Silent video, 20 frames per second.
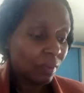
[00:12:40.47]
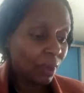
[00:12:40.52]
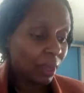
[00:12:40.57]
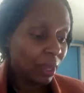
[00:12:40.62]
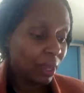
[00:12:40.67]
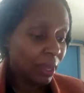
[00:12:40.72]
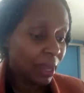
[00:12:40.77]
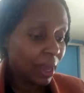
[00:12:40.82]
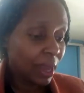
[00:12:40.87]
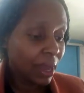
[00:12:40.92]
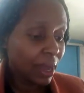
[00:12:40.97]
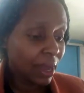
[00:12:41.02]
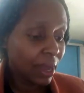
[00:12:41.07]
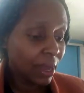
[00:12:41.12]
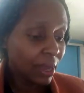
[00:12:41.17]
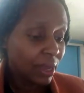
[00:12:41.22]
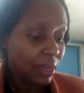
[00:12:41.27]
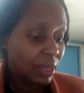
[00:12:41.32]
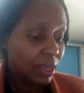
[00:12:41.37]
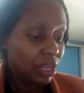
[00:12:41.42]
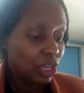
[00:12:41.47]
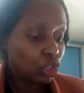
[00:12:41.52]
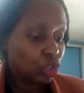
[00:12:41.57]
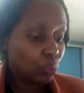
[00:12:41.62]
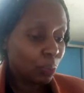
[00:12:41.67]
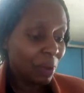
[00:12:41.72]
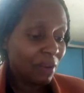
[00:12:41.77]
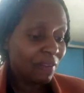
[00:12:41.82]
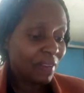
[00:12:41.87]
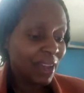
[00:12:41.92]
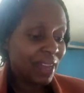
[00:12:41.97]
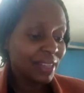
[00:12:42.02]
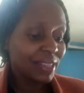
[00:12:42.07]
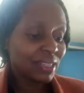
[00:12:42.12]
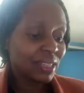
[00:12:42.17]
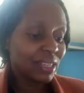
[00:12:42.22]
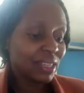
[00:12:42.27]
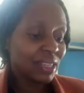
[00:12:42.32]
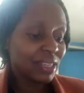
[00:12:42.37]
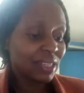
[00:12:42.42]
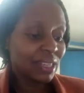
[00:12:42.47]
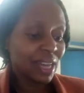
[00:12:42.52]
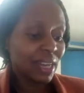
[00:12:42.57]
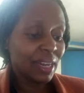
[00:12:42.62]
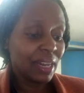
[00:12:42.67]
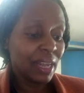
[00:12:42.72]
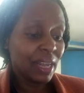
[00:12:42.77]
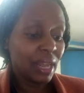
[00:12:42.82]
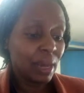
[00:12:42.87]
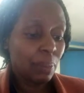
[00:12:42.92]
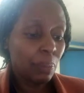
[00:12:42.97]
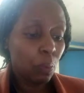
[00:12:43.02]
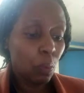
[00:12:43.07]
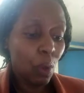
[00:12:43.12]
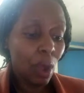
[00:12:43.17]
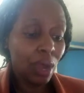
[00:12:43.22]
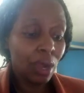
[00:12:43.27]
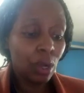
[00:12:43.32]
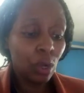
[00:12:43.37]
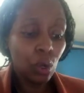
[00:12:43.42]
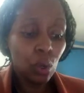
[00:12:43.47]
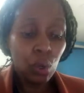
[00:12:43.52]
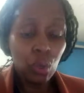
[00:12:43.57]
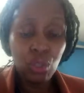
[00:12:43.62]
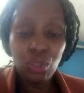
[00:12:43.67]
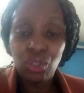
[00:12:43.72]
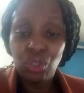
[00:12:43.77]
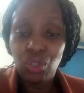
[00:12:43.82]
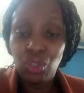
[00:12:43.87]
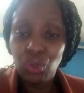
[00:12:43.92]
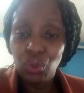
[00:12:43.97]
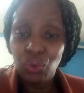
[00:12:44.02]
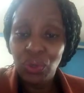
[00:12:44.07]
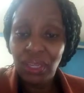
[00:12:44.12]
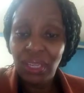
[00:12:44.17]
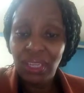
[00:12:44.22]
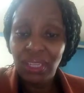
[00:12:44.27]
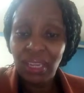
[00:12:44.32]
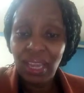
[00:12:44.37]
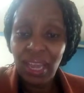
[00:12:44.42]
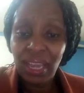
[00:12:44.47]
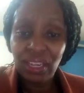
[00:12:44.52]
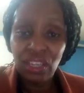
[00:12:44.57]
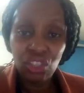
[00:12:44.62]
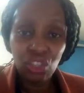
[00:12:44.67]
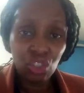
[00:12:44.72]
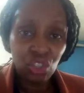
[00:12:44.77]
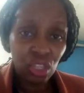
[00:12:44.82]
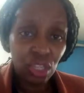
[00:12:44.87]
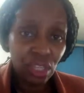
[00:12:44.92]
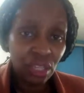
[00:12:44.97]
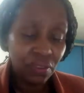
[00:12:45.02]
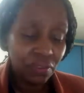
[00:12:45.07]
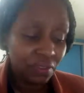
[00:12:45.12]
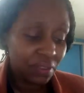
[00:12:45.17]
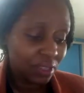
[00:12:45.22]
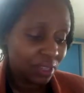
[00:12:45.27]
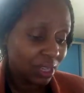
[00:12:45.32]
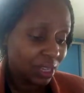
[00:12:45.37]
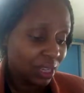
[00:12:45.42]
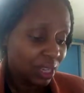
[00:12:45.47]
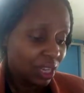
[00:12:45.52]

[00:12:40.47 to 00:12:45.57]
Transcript: He supervises and help workloads during night shift.